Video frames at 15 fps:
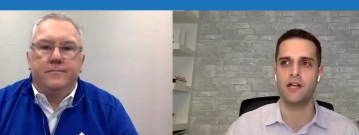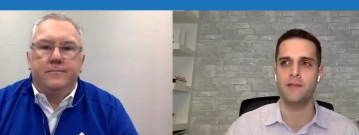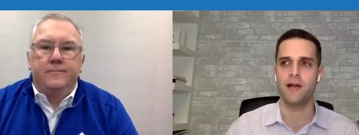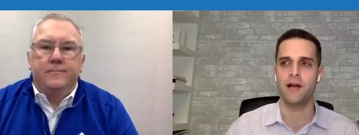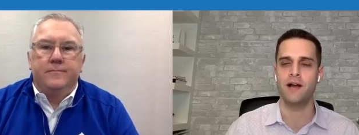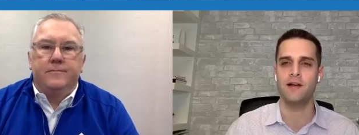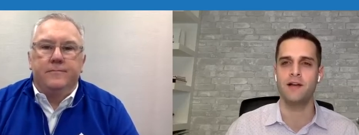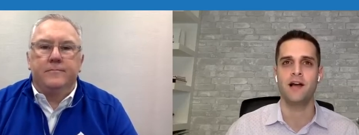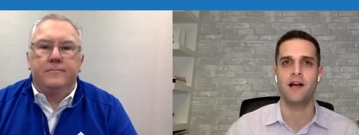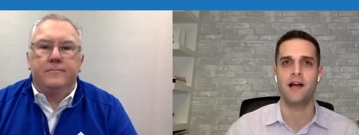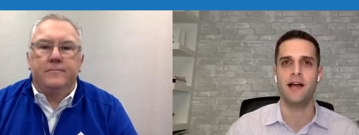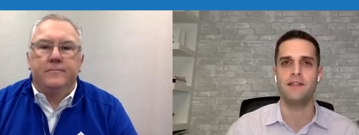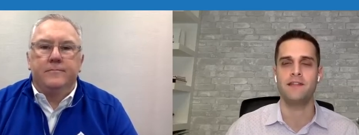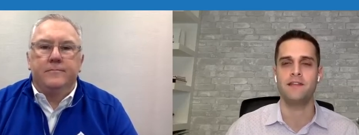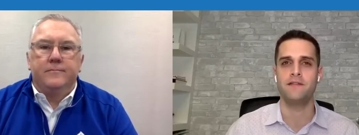Speaker 1: about uh,
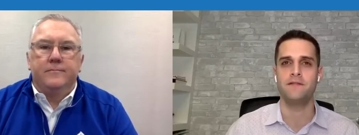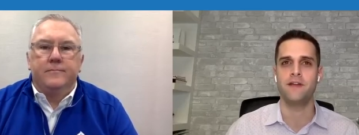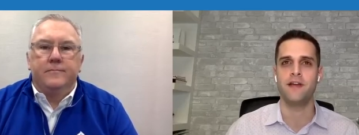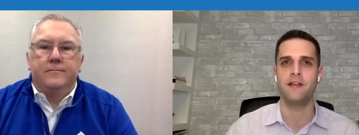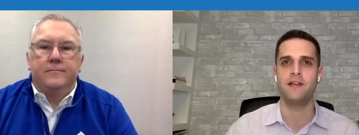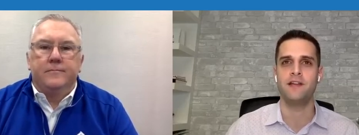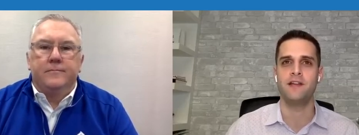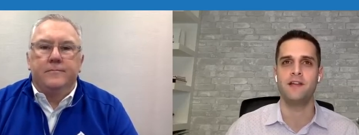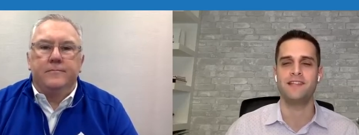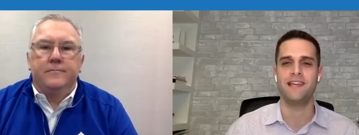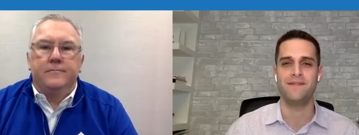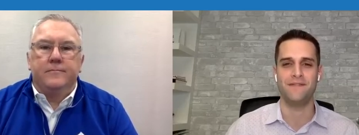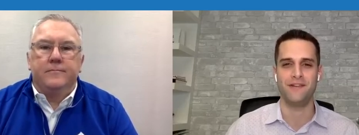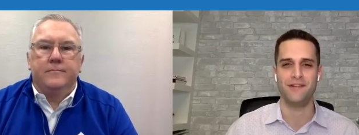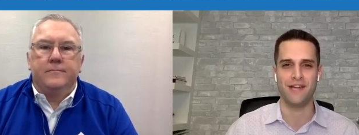at the event.
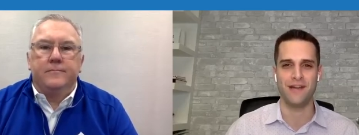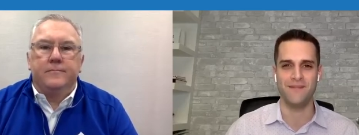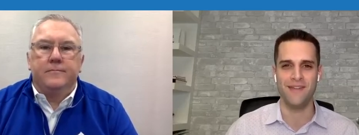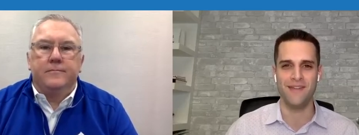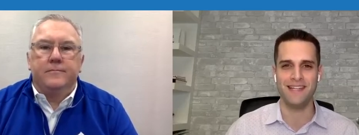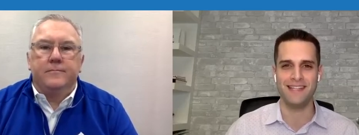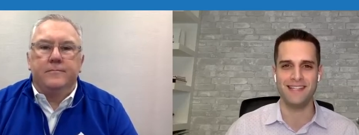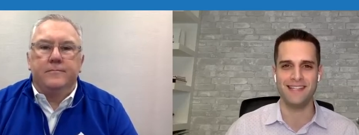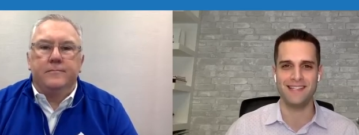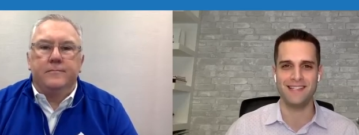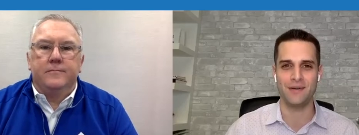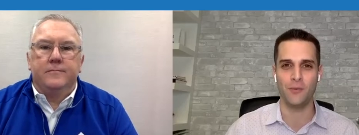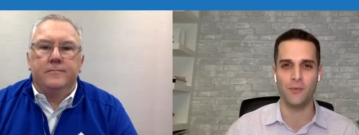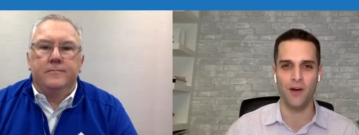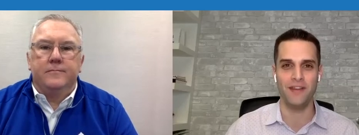If you commit
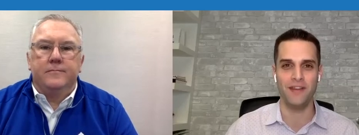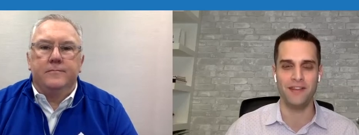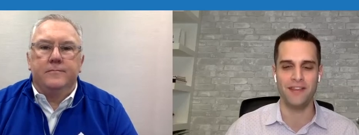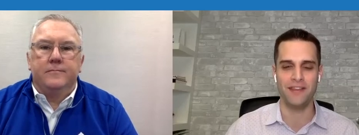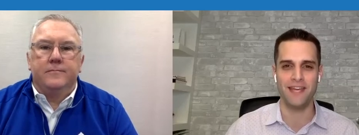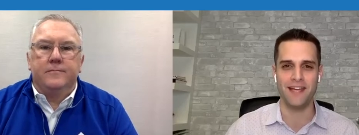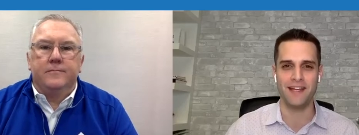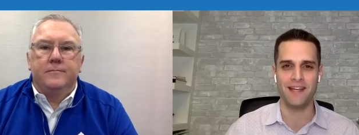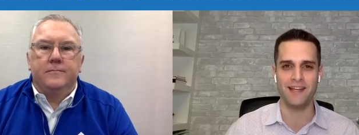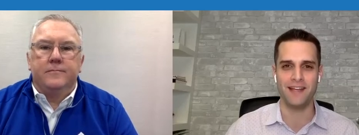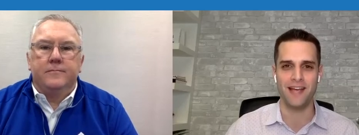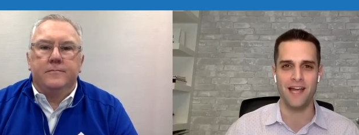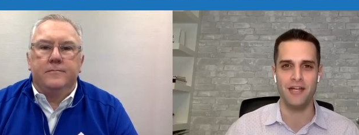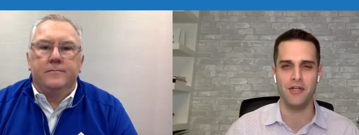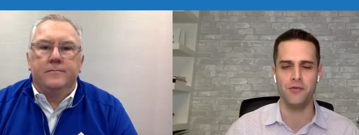to one thing
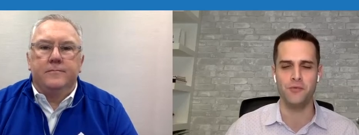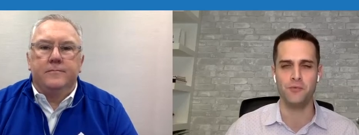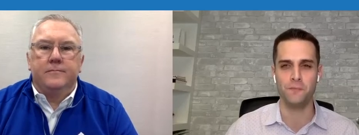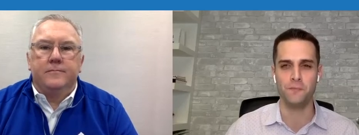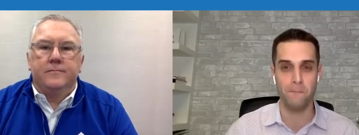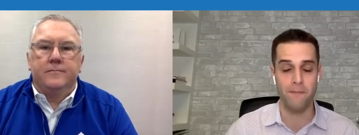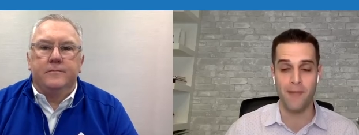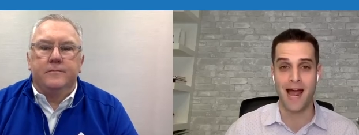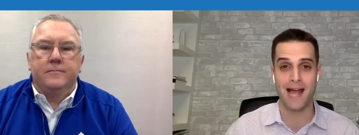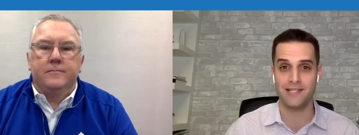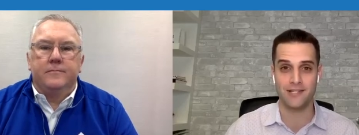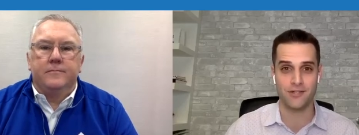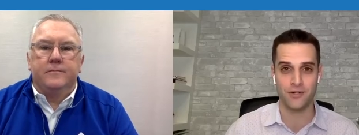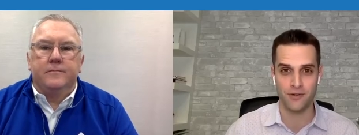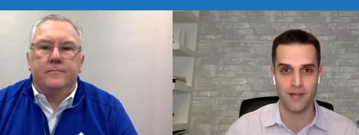and you
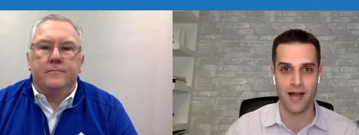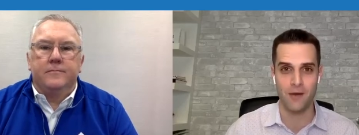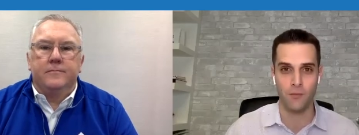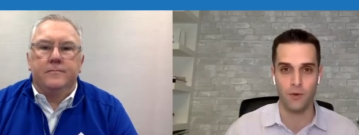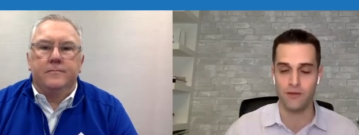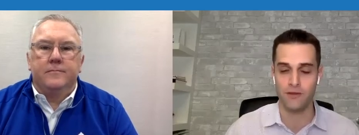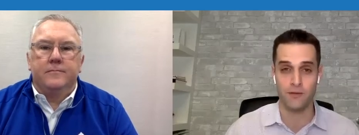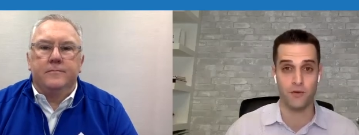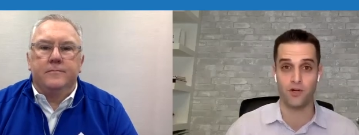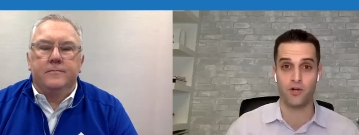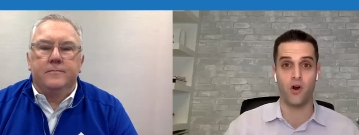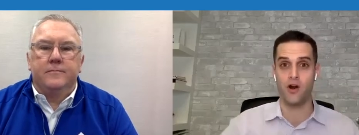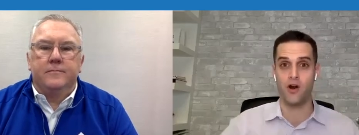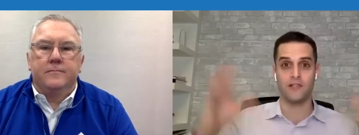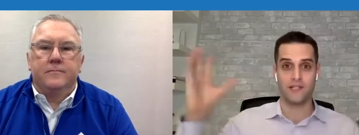master that one thing,
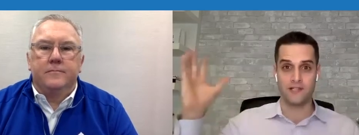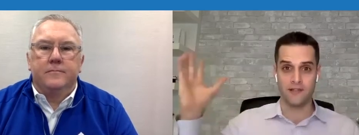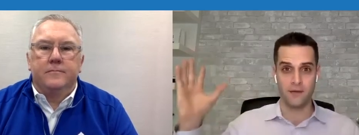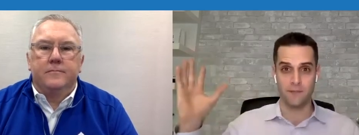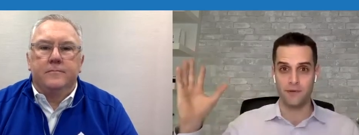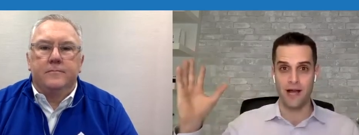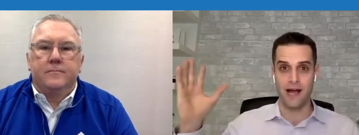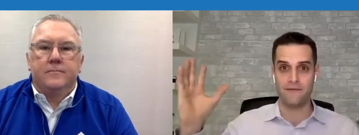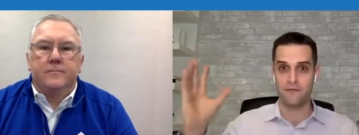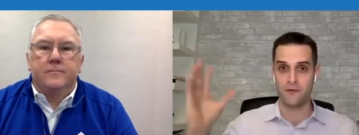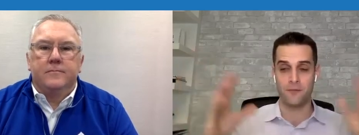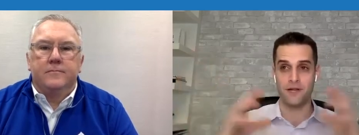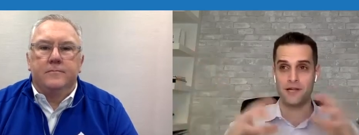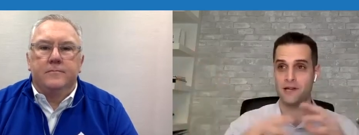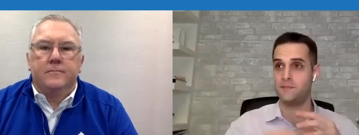regardless of the
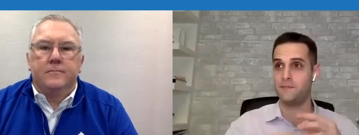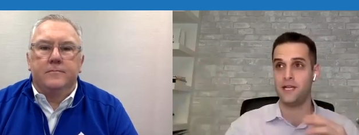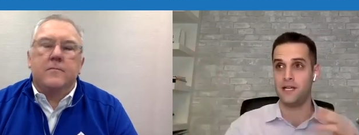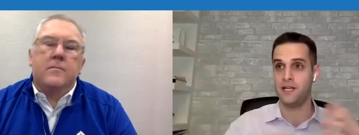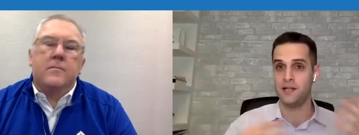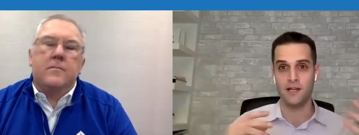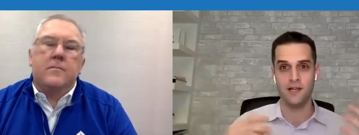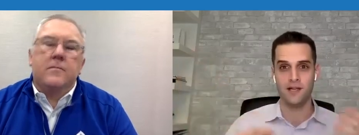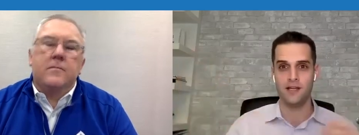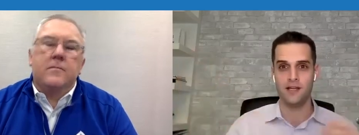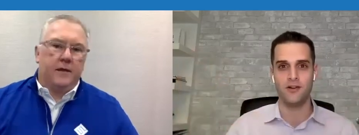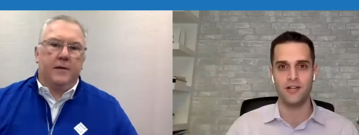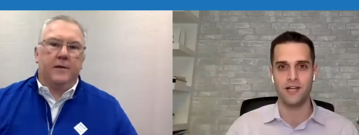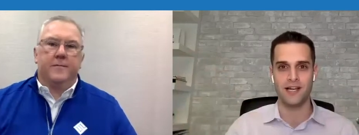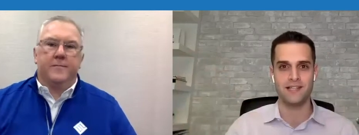platform, it could be, you
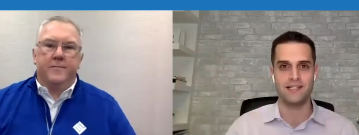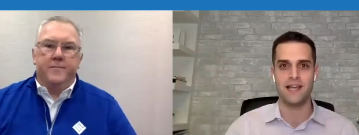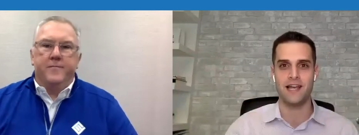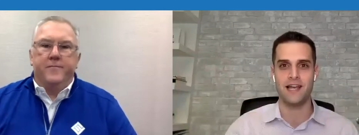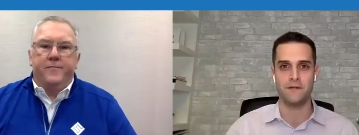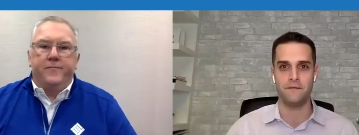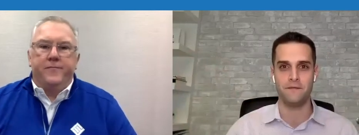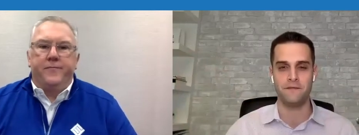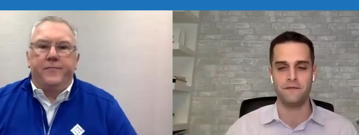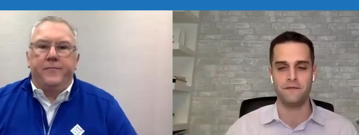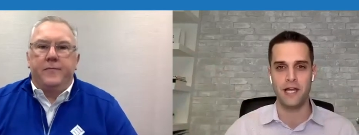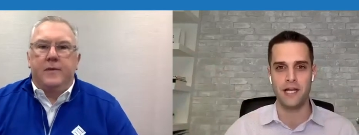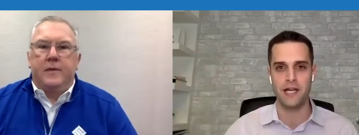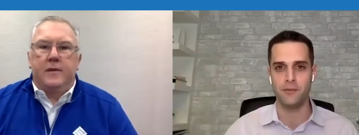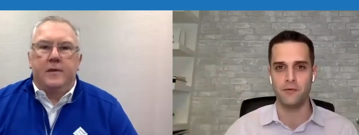know, like I say, an
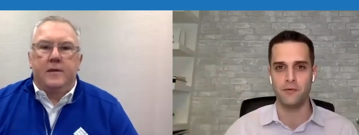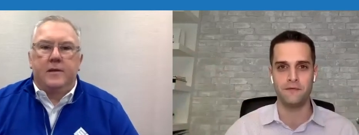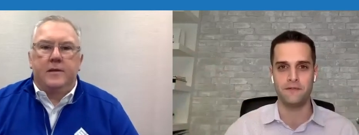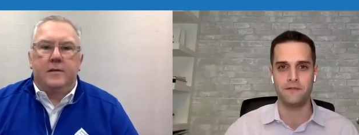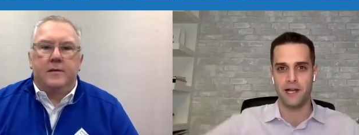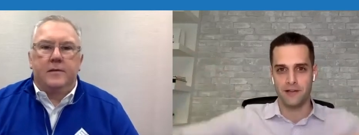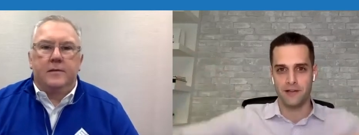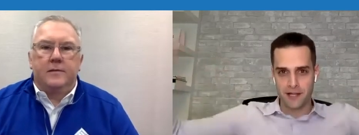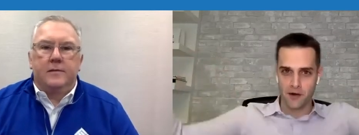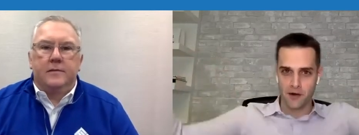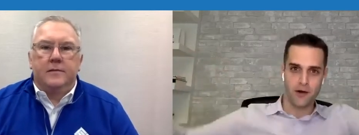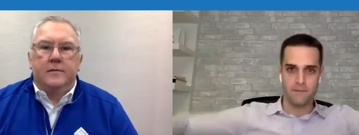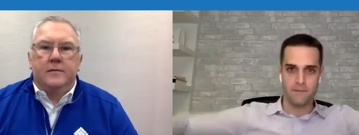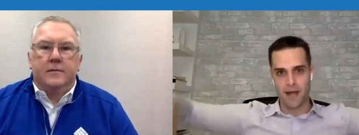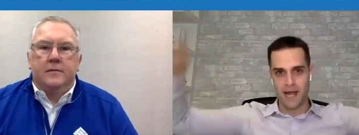inflatable flailing
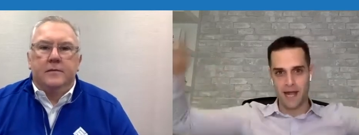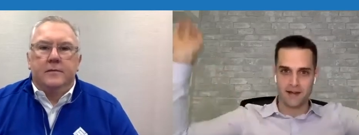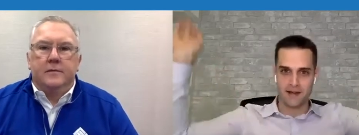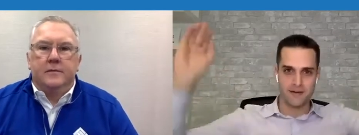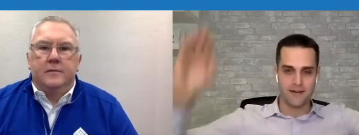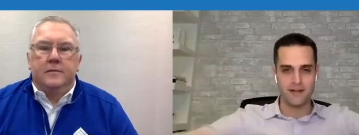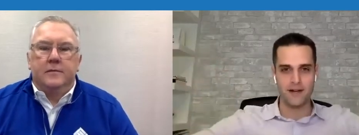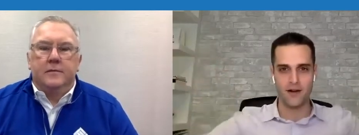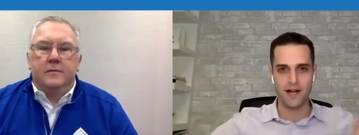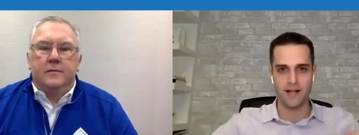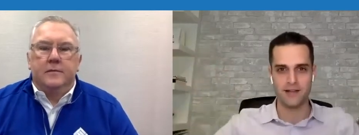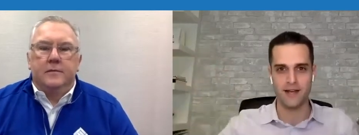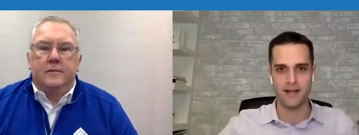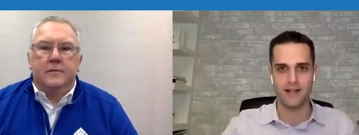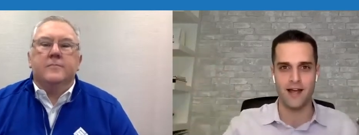arm man, you know,
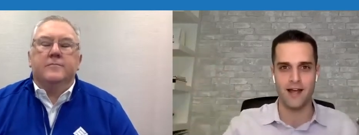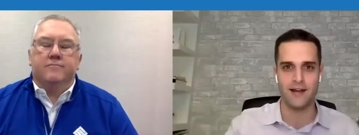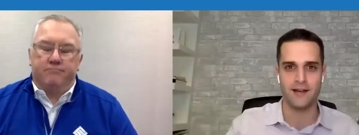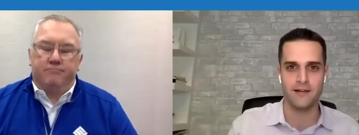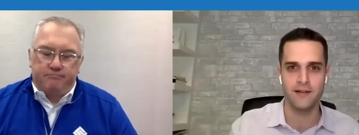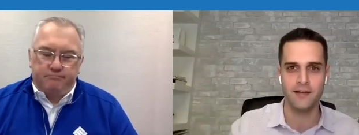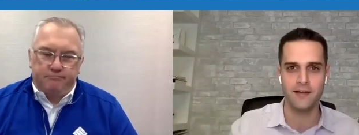at, at, at a,